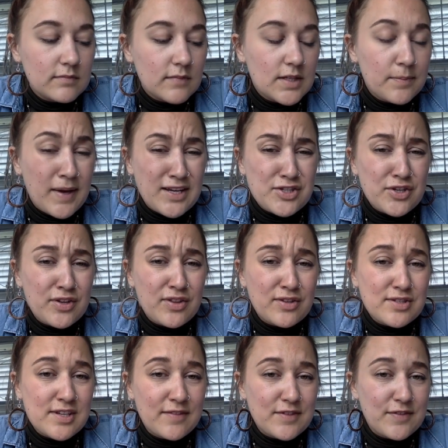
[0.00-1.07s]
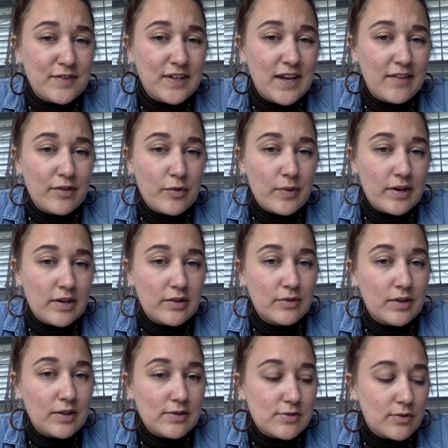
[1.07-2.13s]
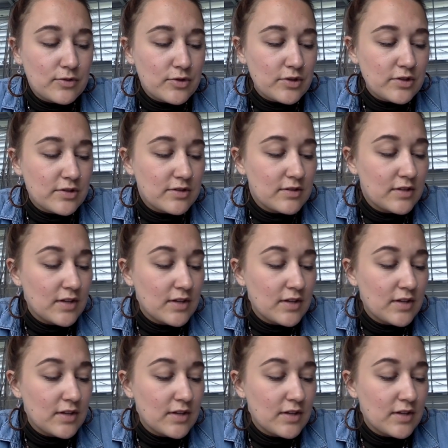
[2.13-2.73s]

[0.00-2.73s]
To make sure that there's enough to feed everyone, including the soldiers.